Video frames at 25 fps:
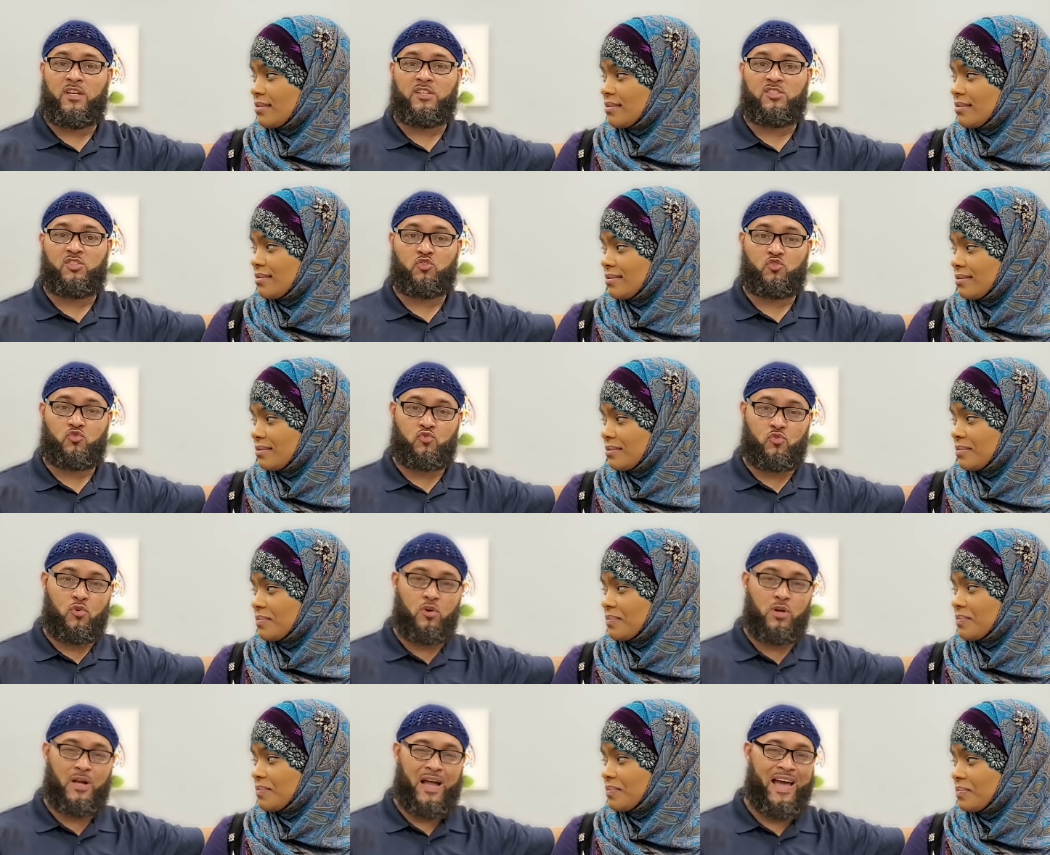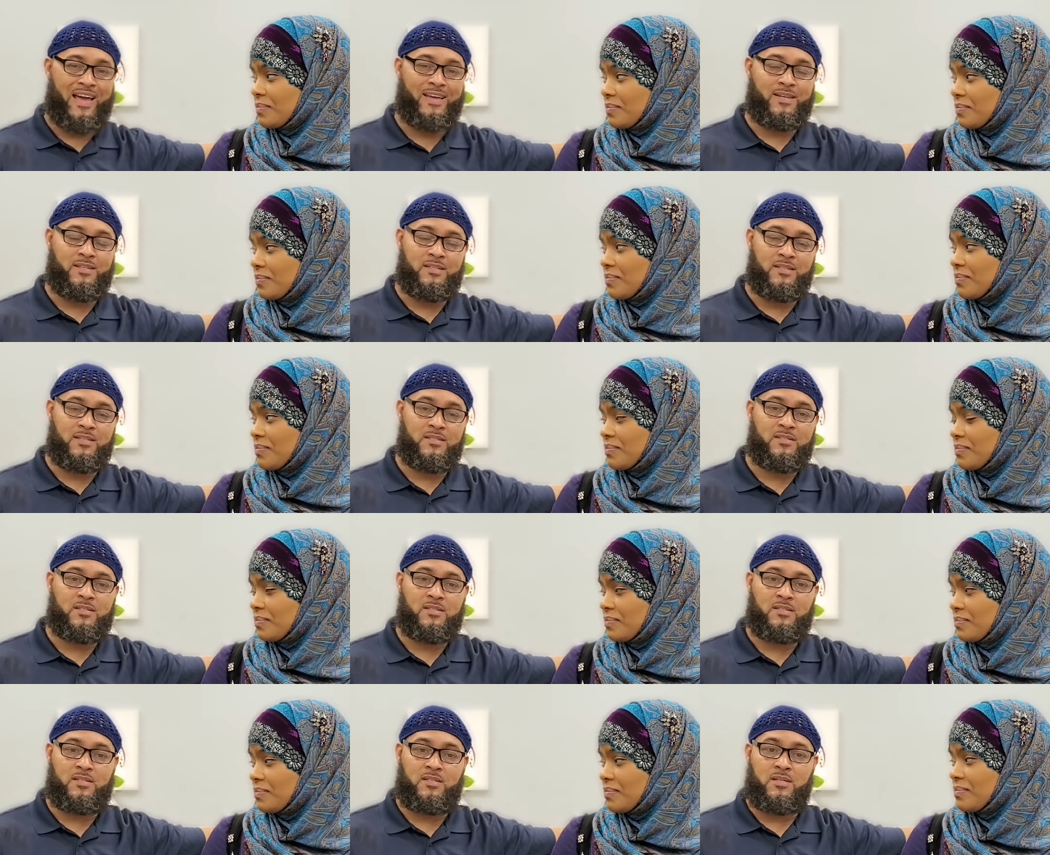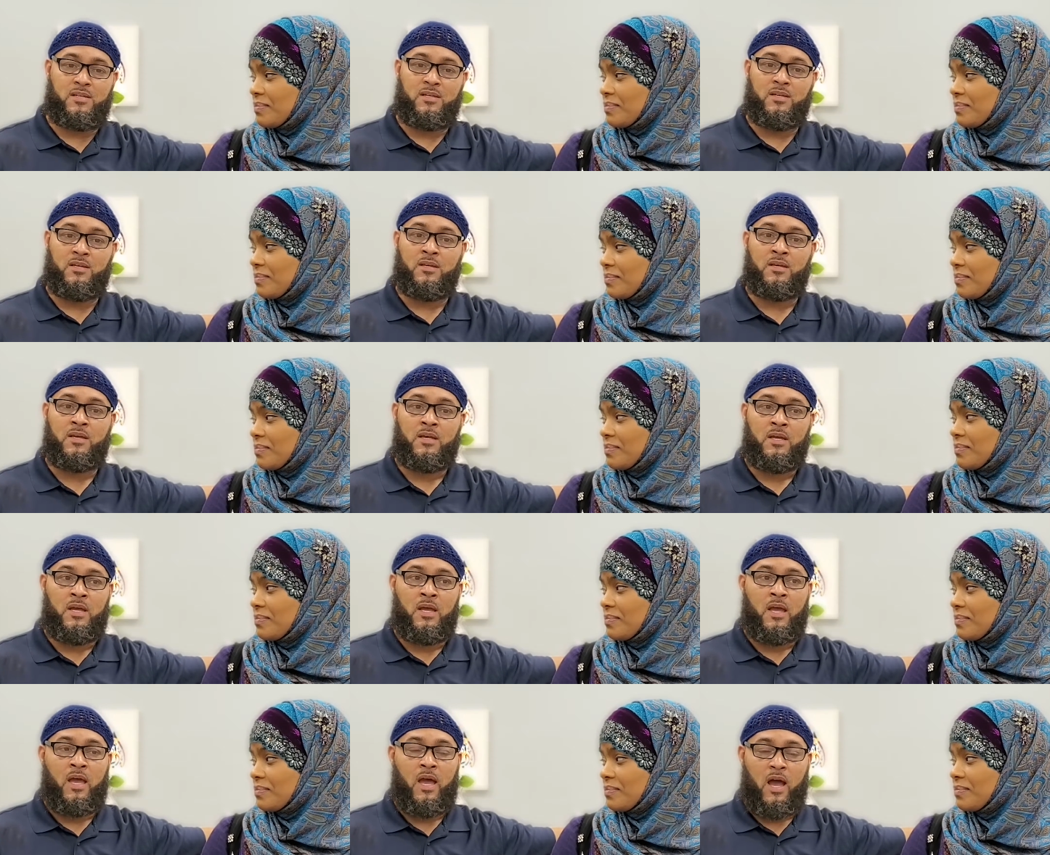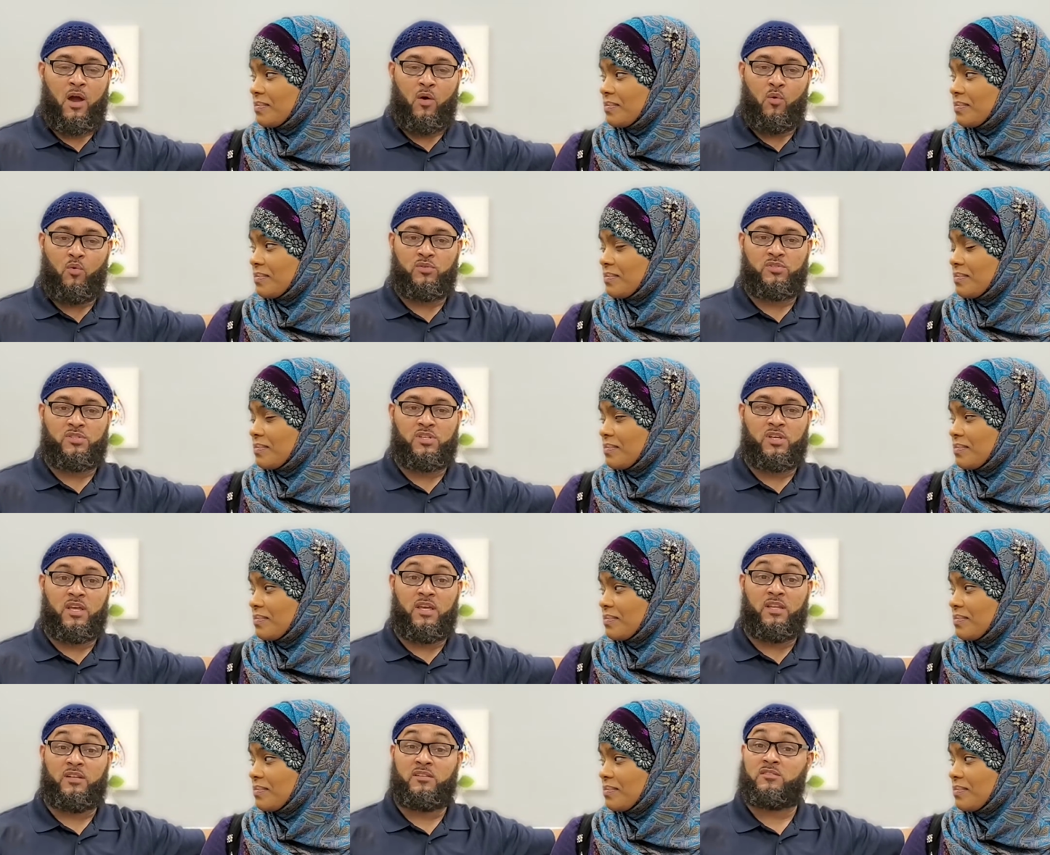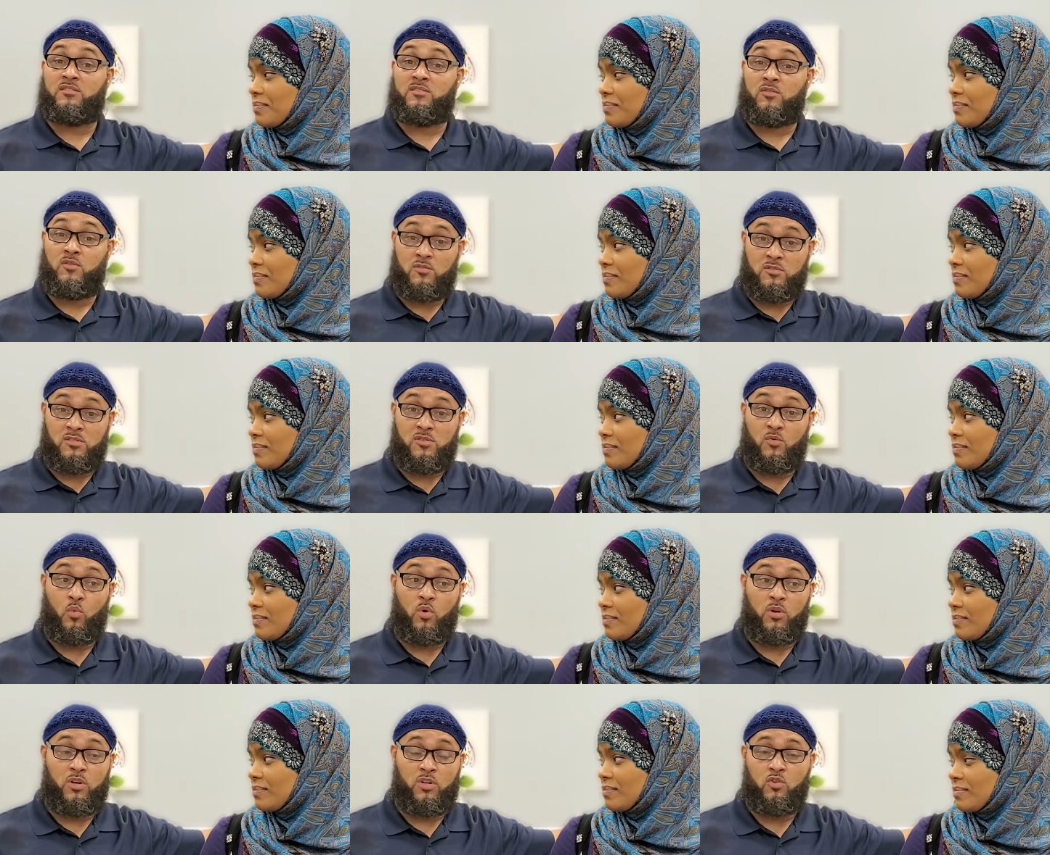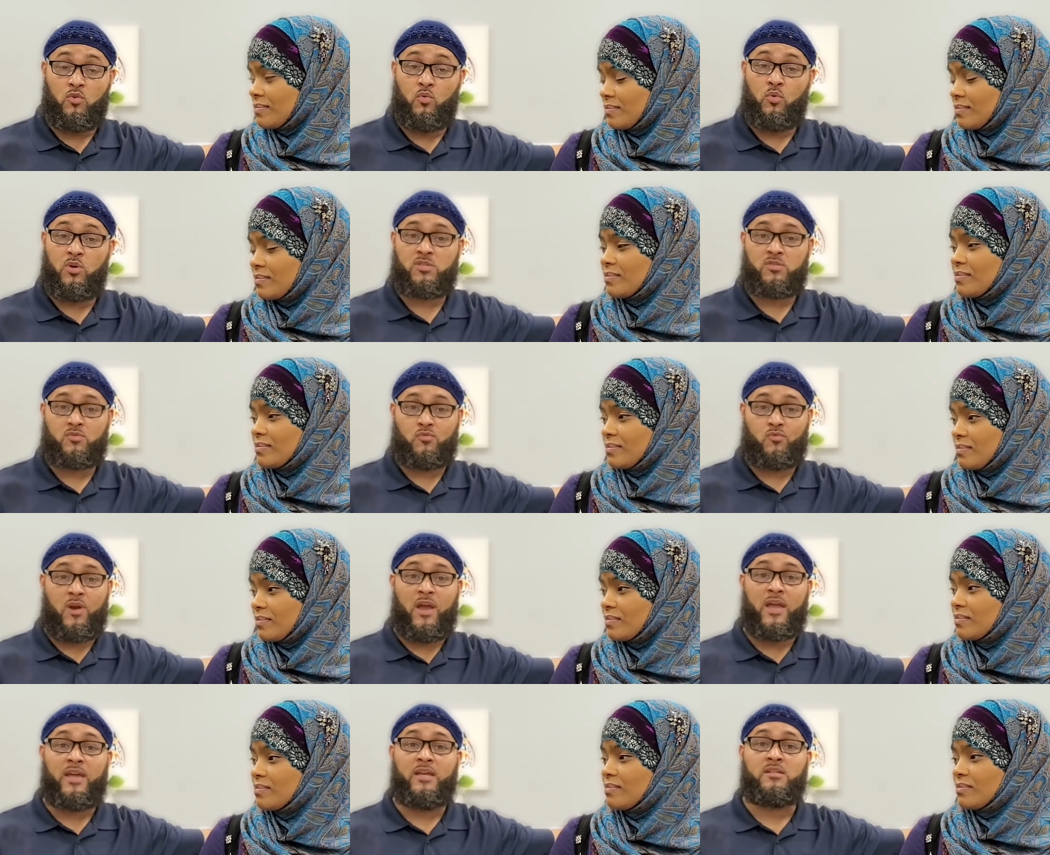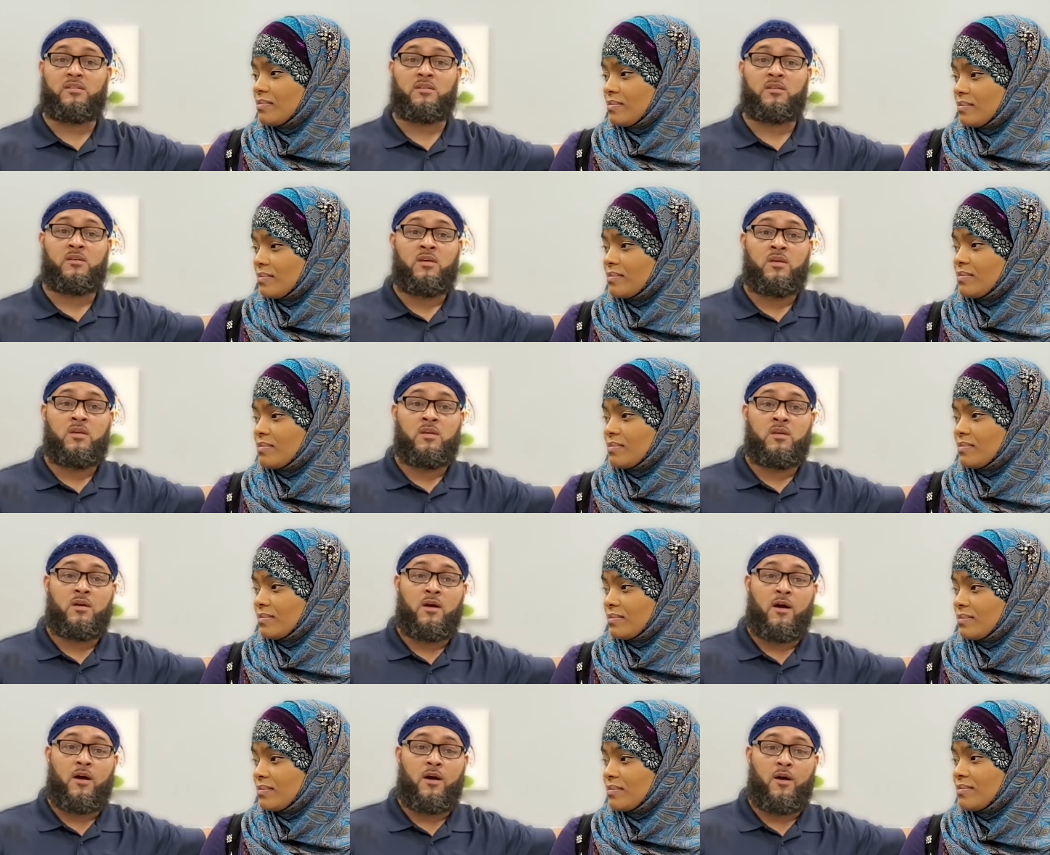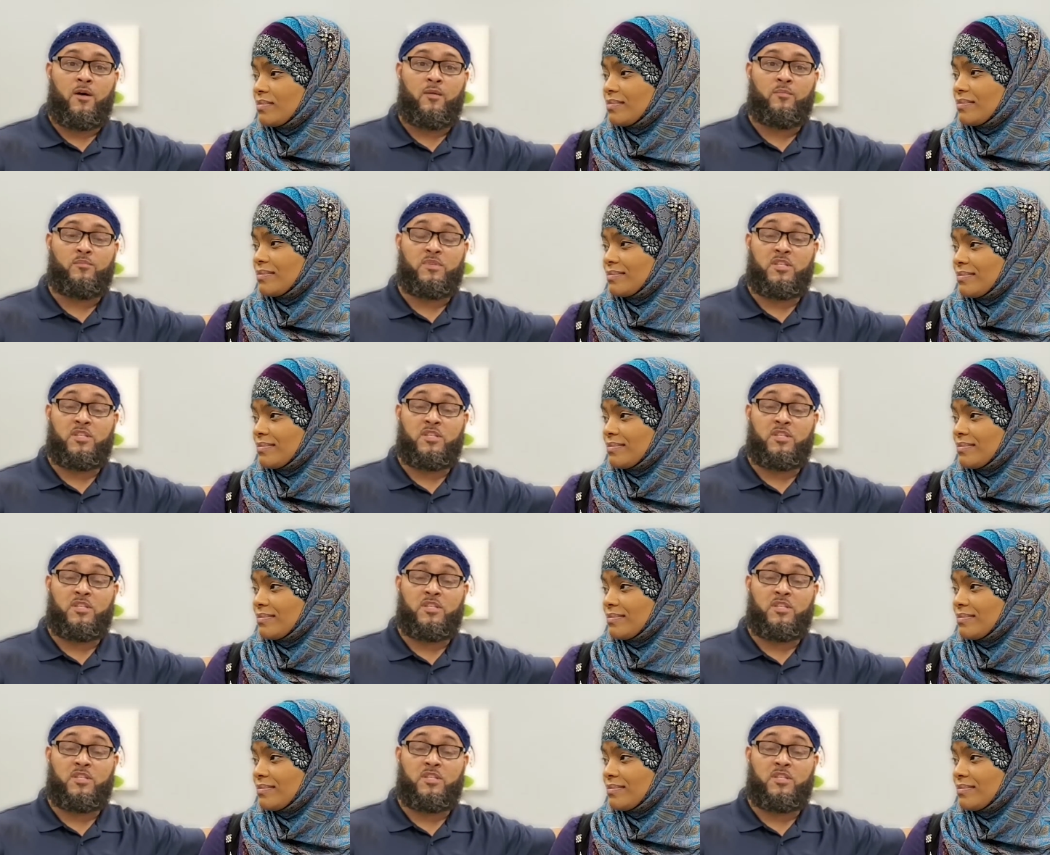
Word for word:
Speaker 1: a strong identity. I wanted to, and to want to do what's right. Um,